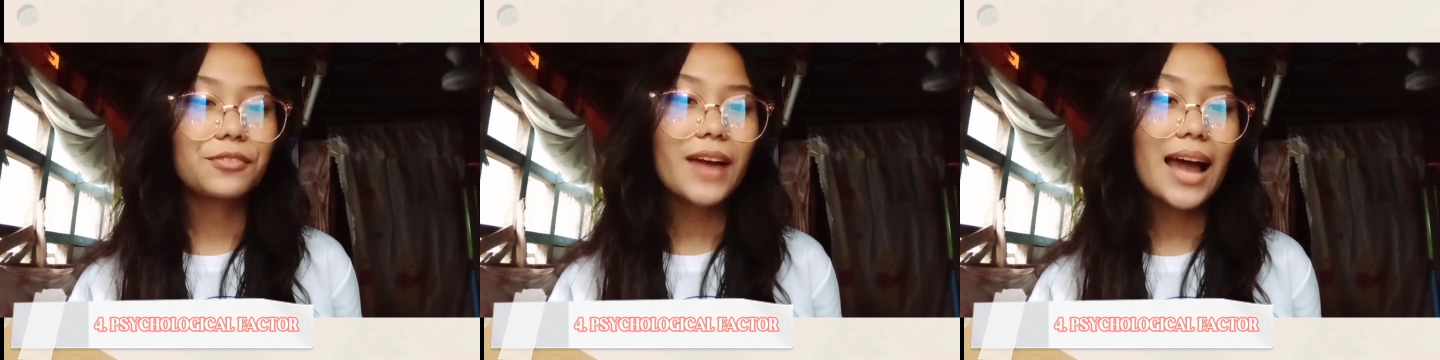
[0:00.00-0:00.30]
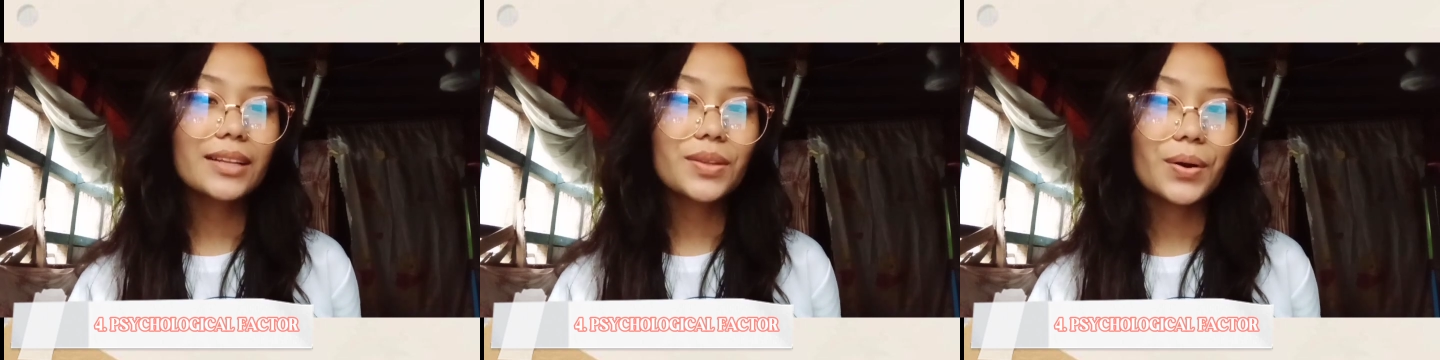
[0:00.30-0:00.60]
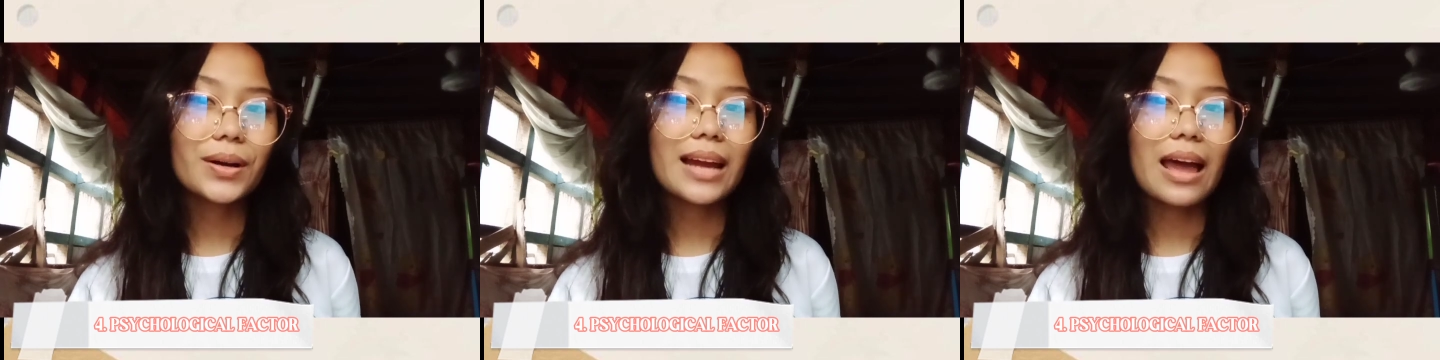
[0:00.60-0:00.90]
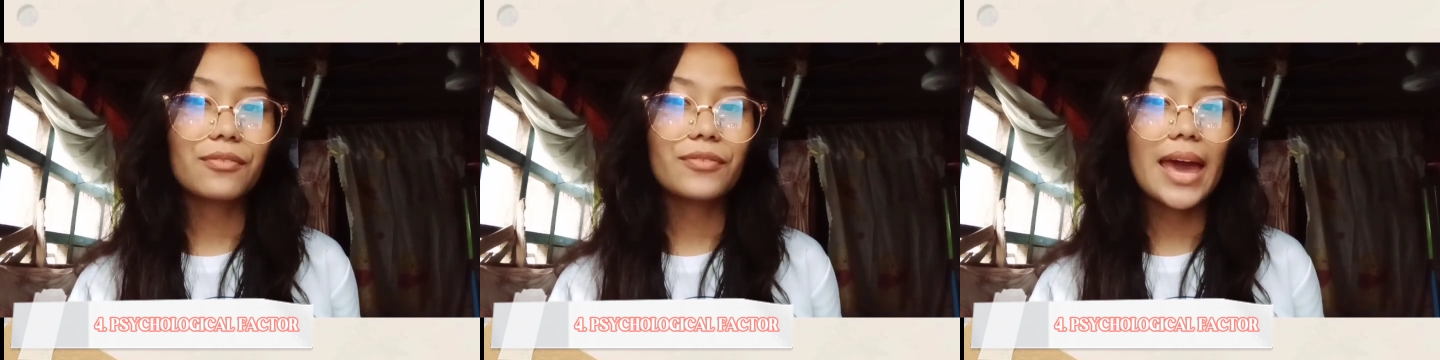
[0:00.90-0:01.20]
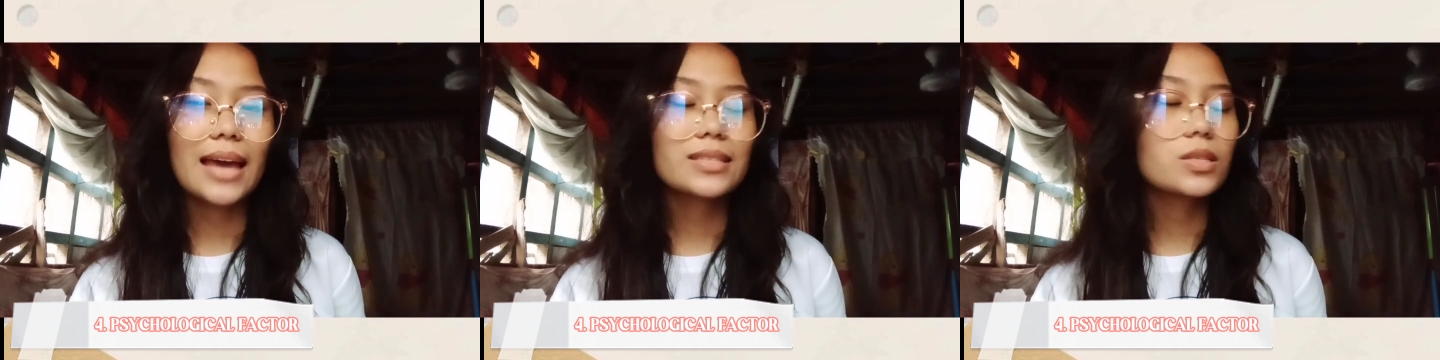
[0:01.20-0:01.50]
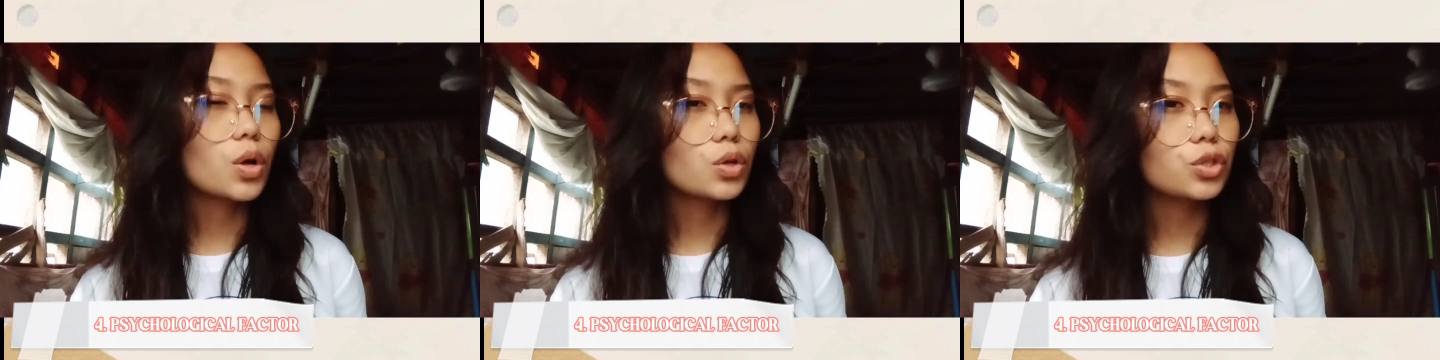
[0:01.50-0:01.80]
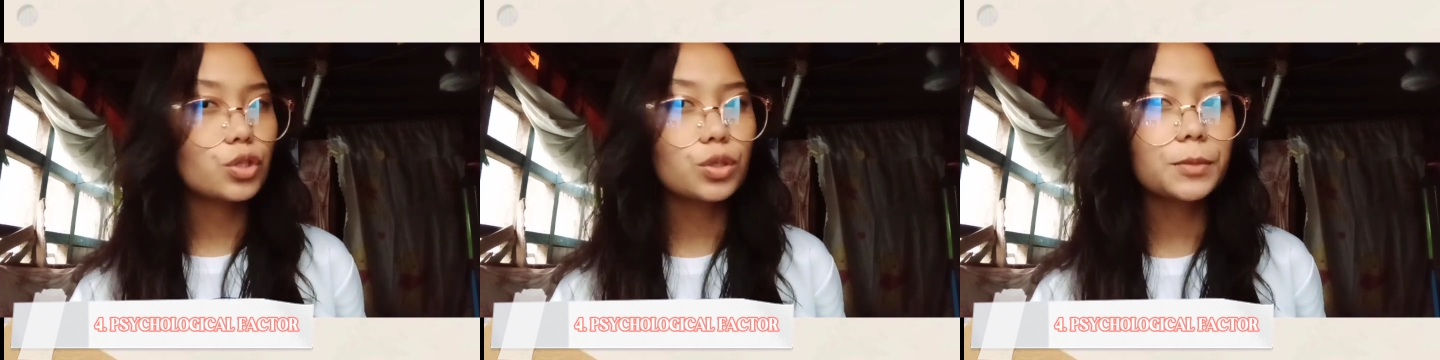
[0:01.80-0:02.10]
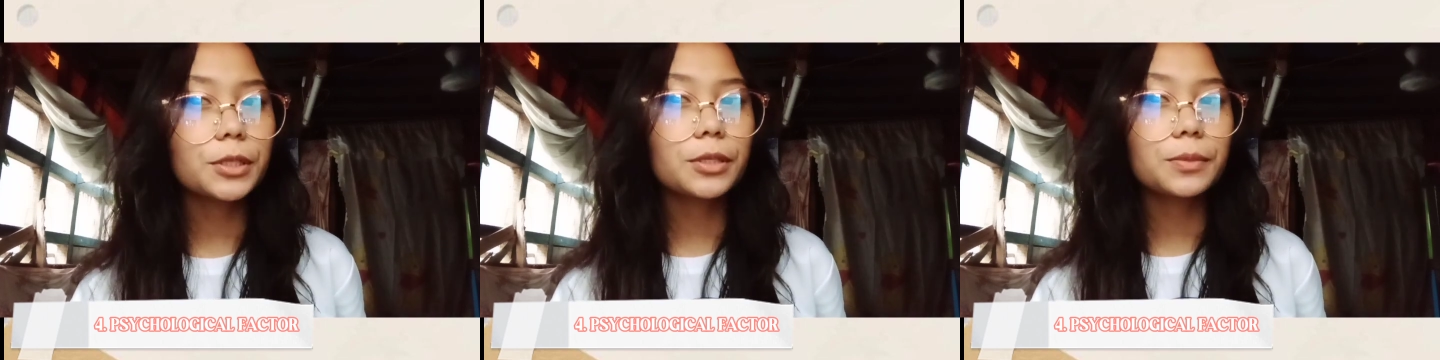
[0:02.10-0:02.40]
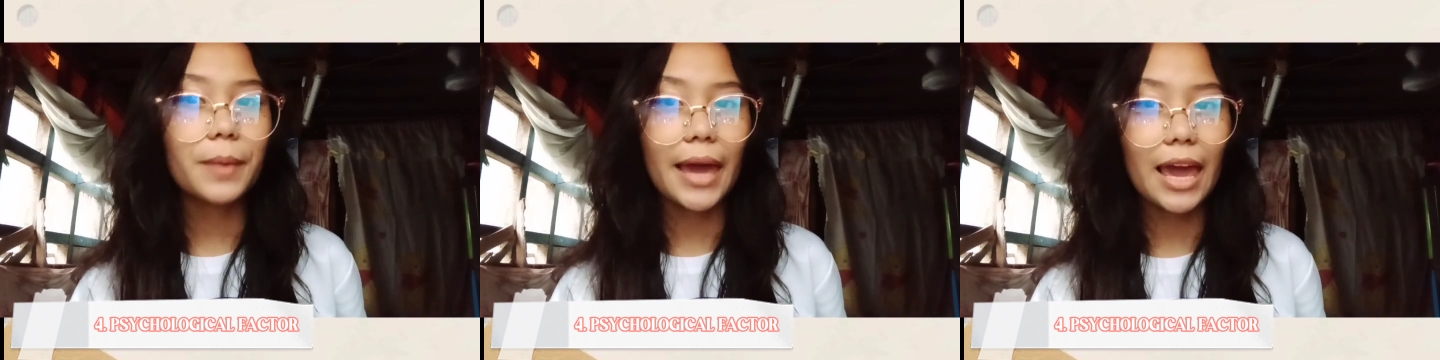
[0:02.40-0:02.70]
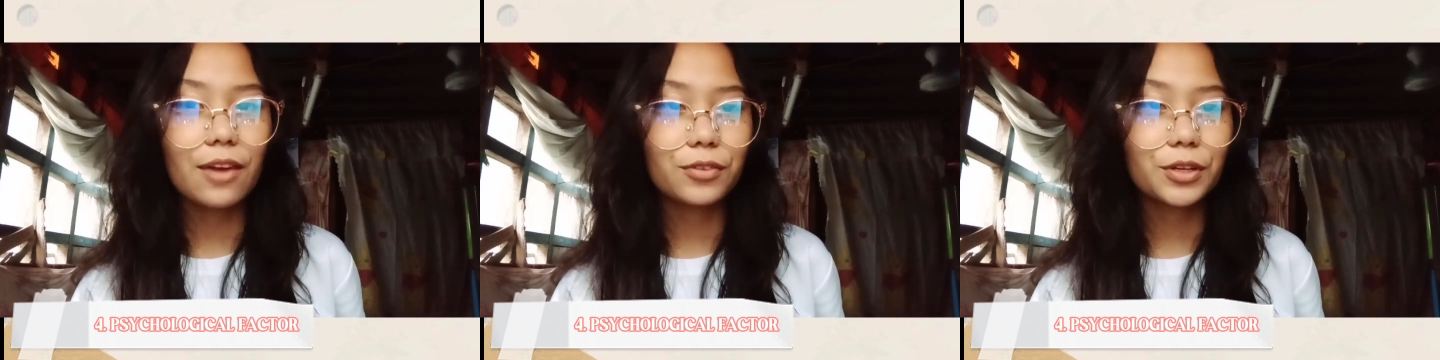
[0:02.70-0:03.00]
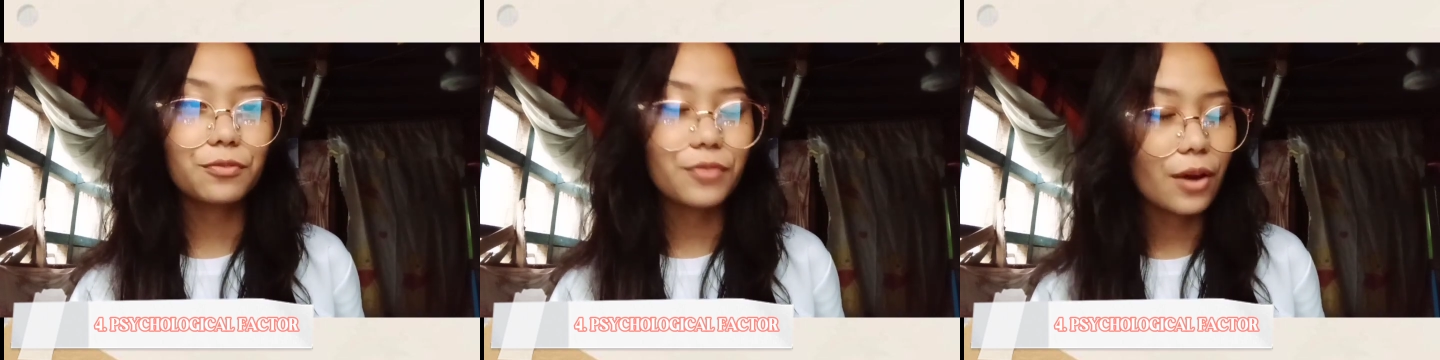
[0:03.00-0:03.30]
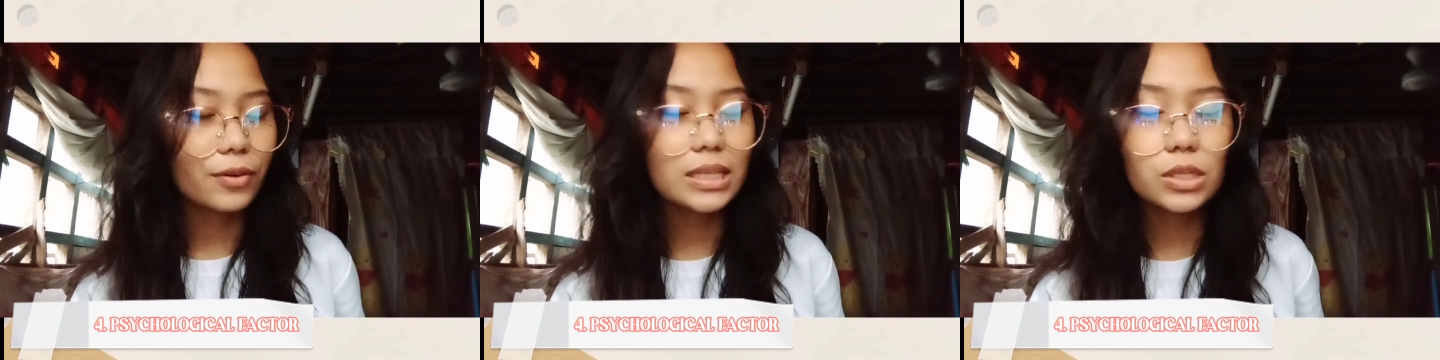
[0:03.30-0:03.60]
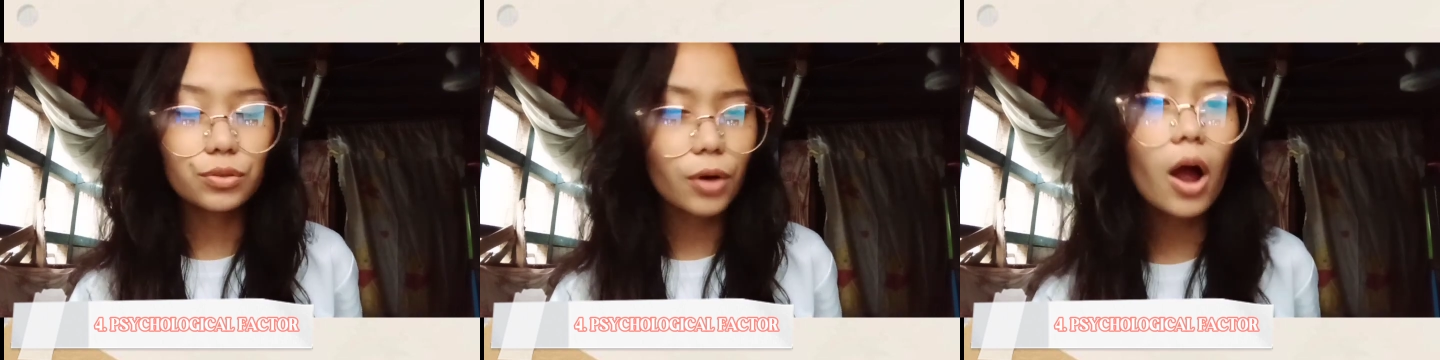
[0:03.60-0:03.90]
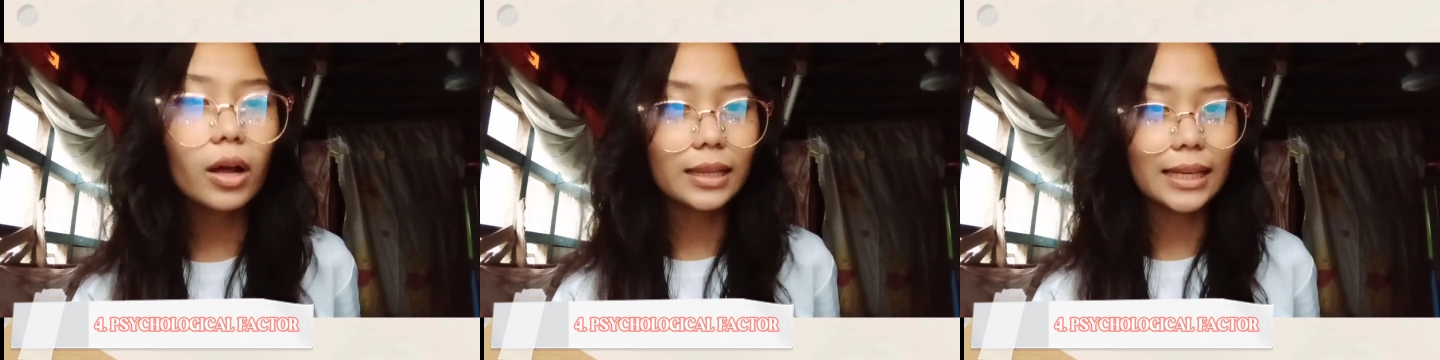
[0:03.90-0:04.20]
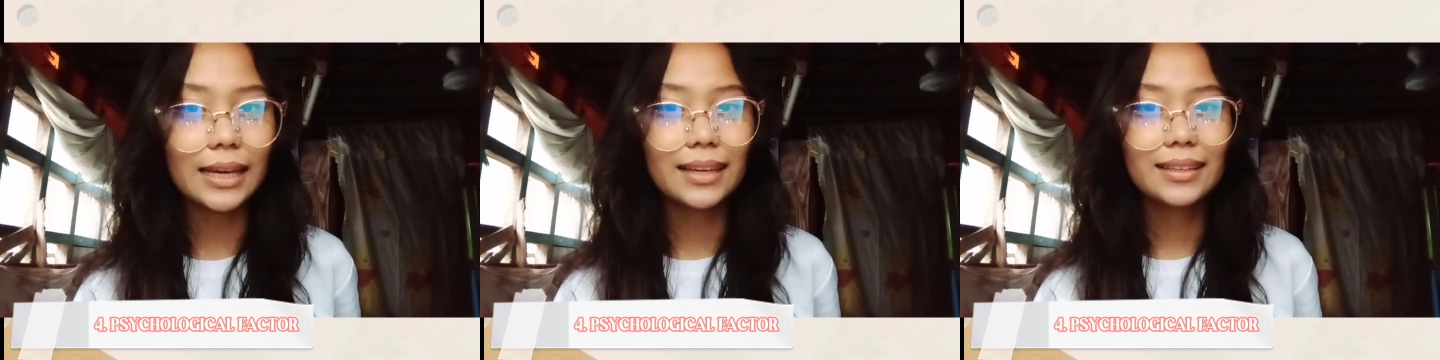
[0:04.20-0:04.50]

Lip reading: factor affects consumer behavior very strongly.